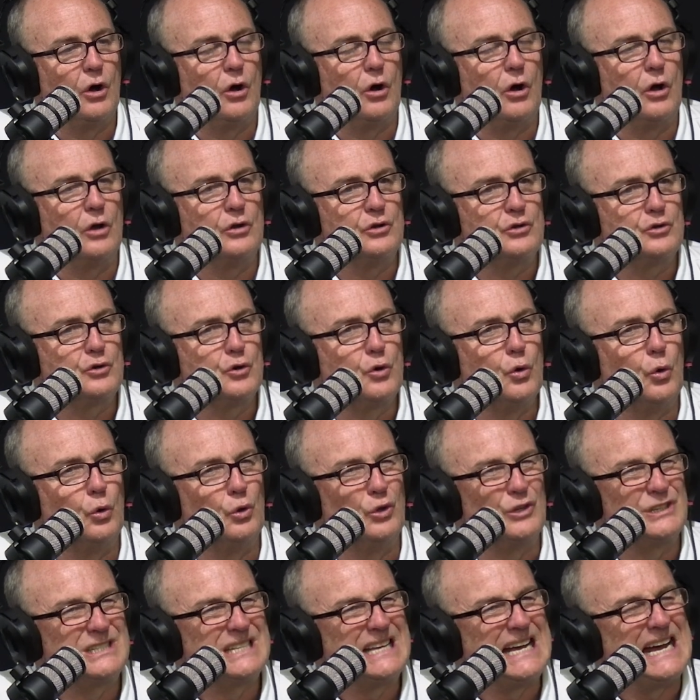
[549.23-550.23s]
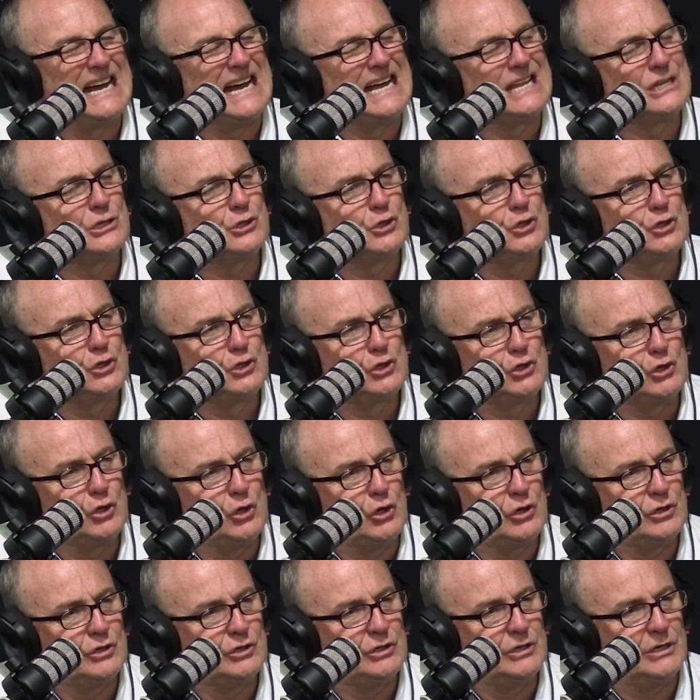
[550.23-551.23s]
I'd call it
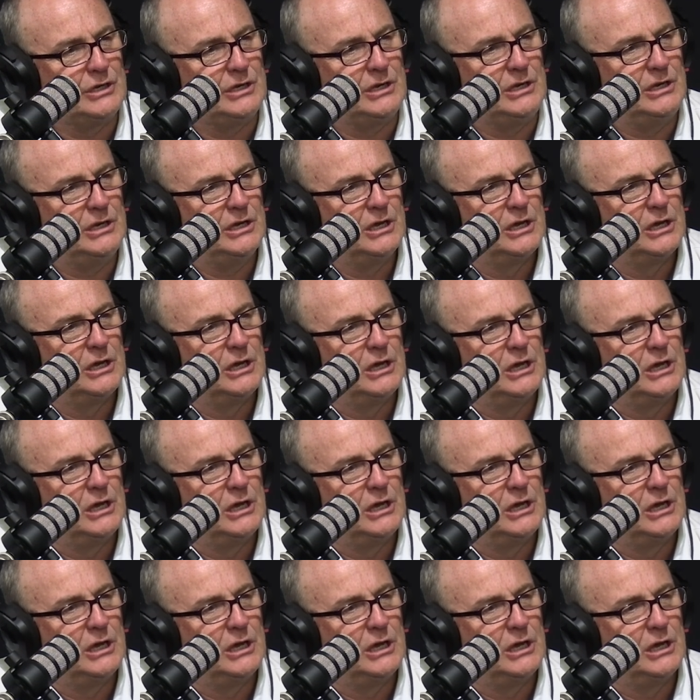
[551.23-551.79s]
uncertainty